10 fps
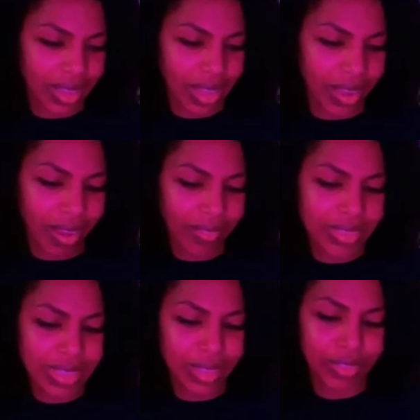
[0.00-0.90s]
like,
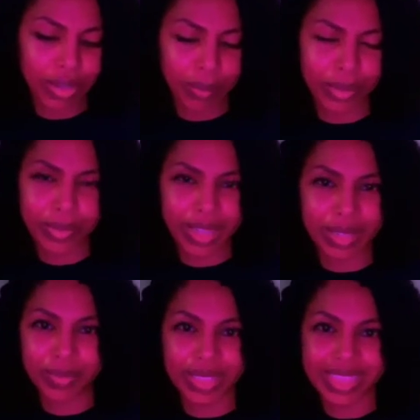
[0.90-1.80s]
obviously if you're booed
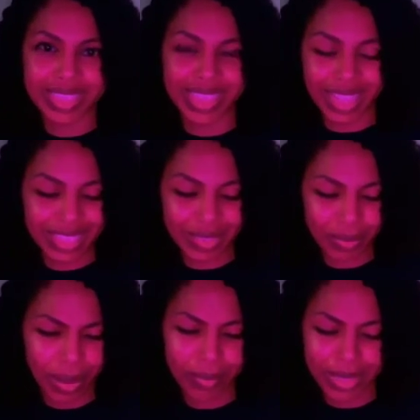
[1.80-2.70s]
up, this is
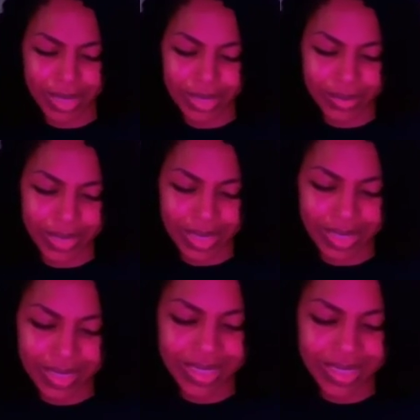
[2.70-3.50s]
probably not your reading.